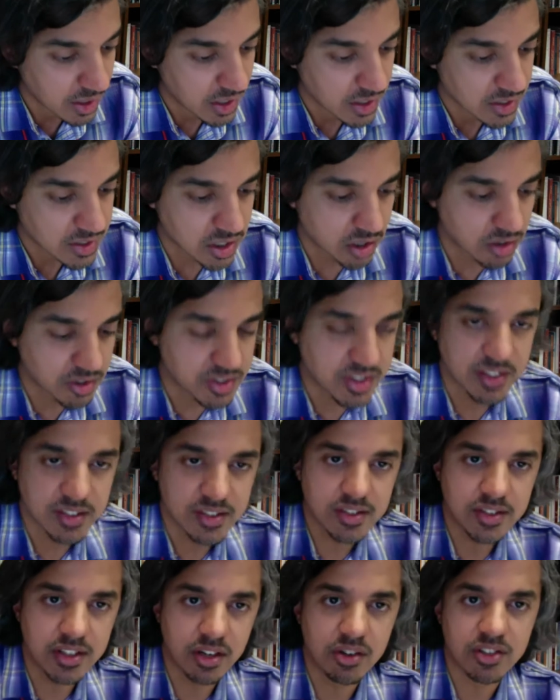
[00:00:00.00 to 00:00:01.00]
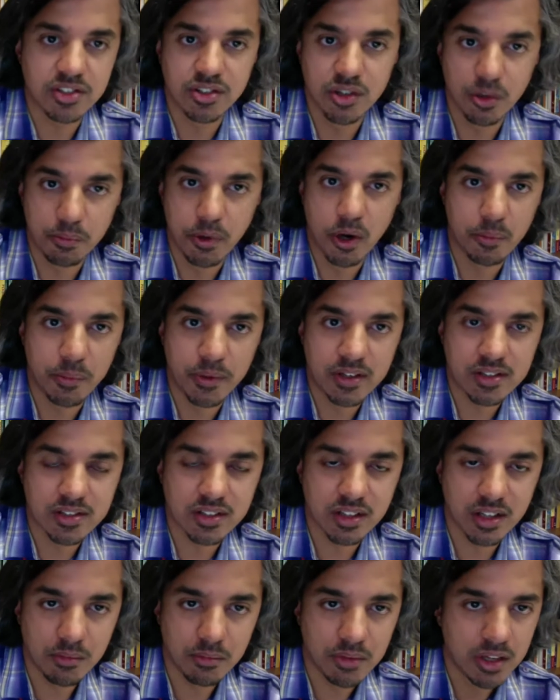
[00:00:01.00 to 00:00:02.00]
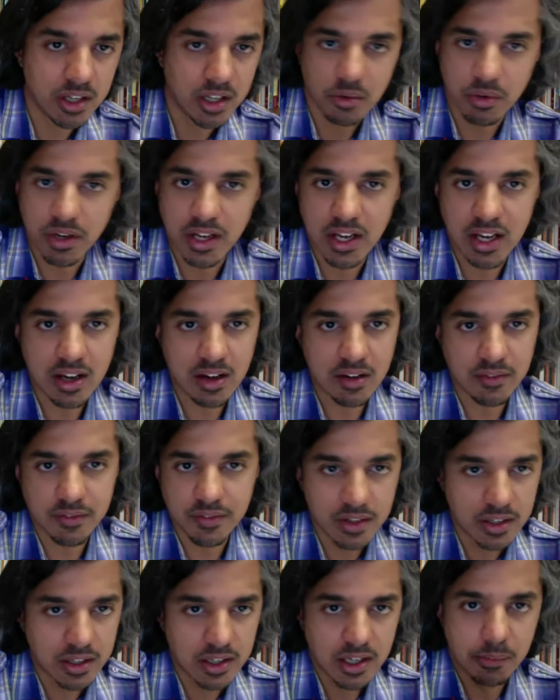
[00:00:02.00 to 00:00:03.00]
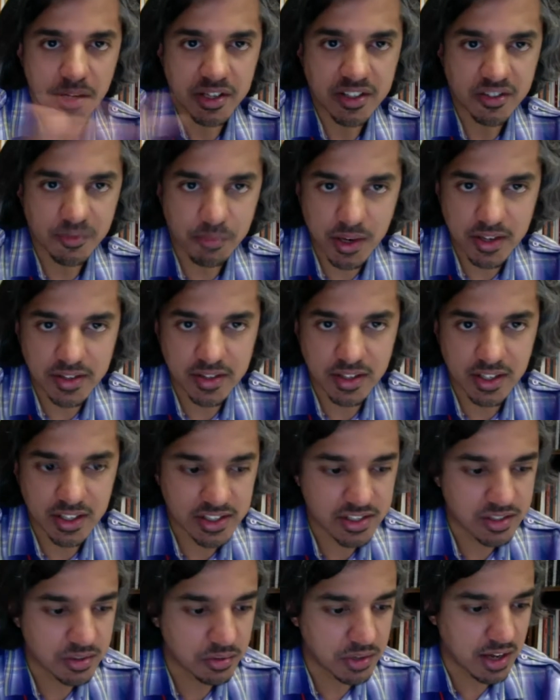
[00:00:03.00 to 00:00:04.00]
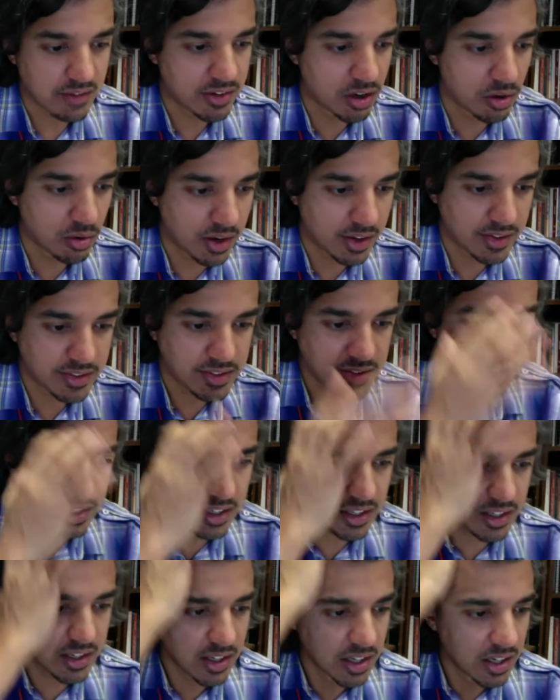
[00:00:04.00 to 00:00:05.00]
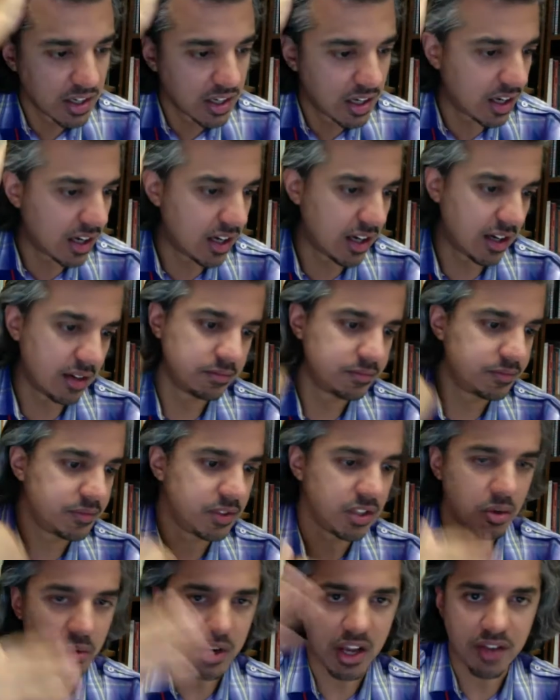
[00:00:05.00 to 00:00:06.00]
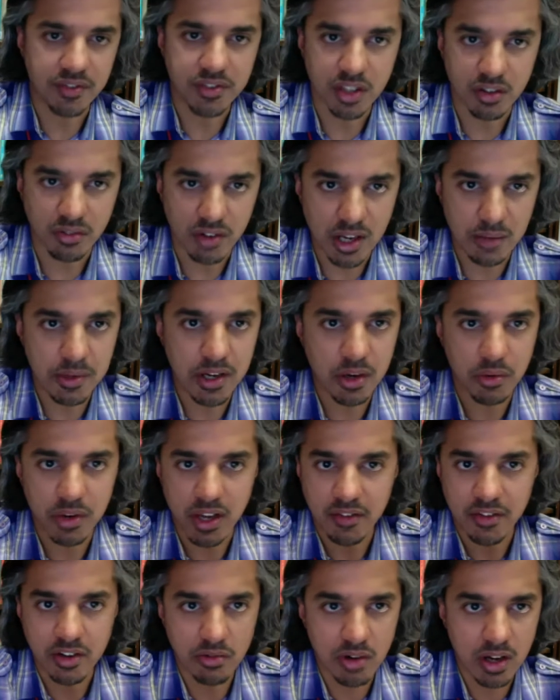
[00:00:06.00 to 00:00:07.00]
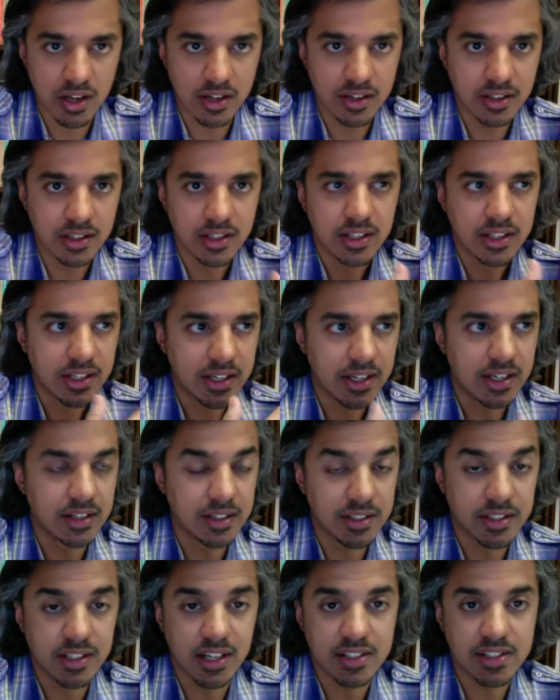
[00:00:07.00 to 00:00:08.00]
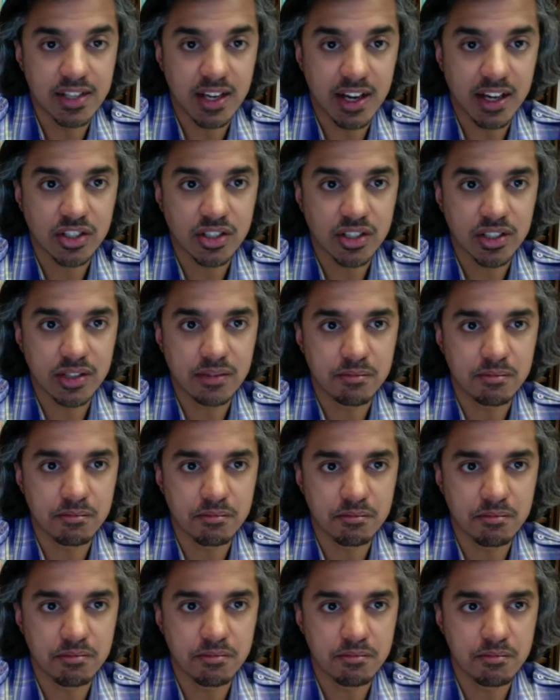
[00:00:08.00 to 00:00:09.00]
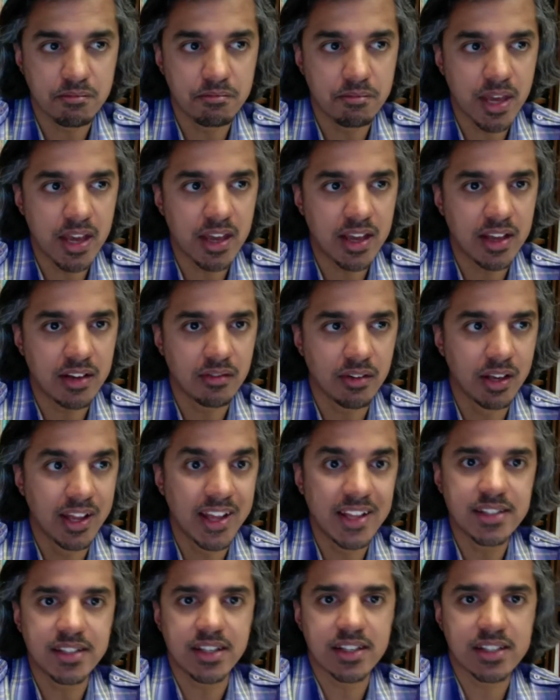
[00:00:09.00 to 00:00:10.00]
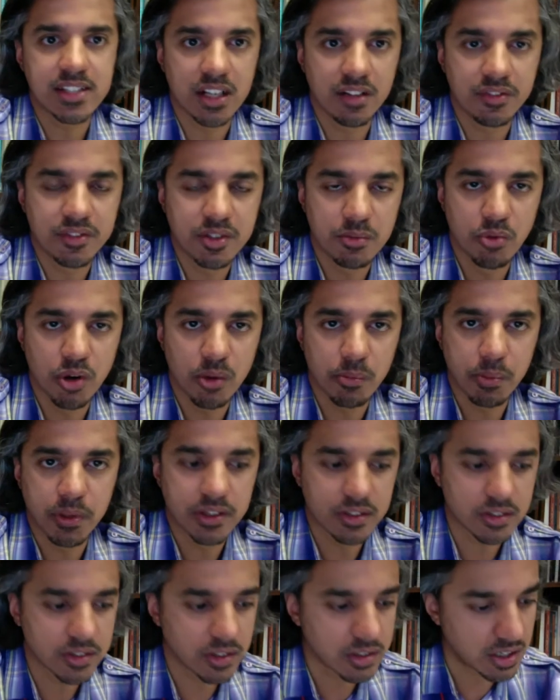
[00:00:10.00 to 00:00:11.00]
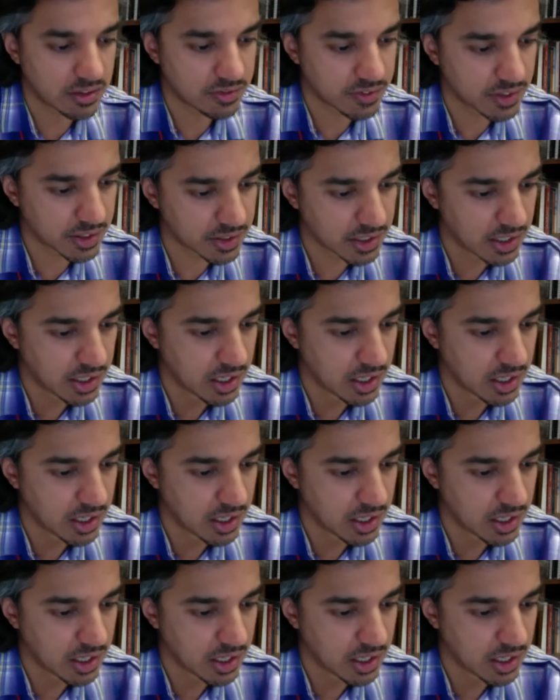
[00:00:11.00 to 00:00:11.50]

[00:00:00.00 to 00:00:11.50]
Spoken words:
So since there is no pope in Islam, we have a bunch of presidents, we have an OIC, we have Saudi Arabia, we have Iran. It does actually, it lends itself to more political conflict.